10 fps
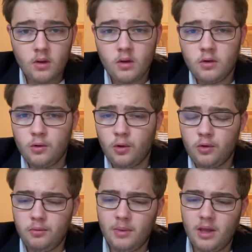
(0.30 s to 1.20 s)
You know,
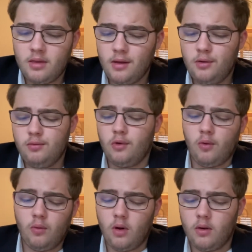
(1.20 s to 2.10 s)
you may think you
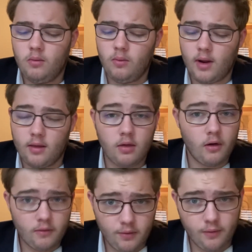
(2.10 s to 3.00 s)
know what I
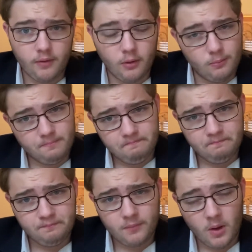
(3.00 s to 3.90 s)
thought of the film
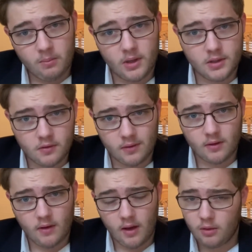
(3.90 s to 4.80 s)
based on the
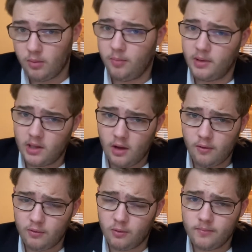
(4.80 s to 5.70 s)
title, but be
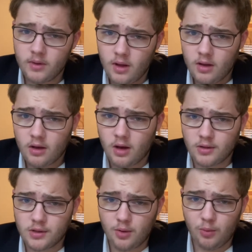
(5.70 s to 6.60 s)
careful.
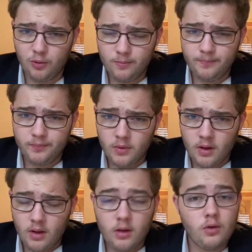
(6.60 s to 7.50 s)
Constable,
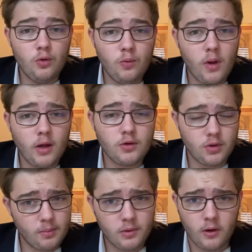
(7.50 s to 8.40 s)
do not
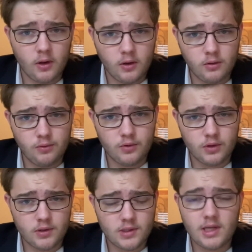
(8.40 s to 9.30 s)
jump to
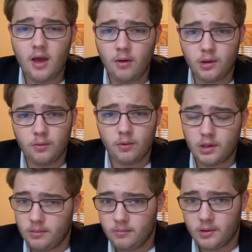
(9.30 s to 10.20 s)
conclusions. See how they
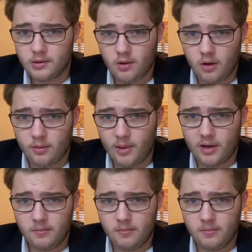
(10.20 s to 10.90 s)
run. Let's talk about it.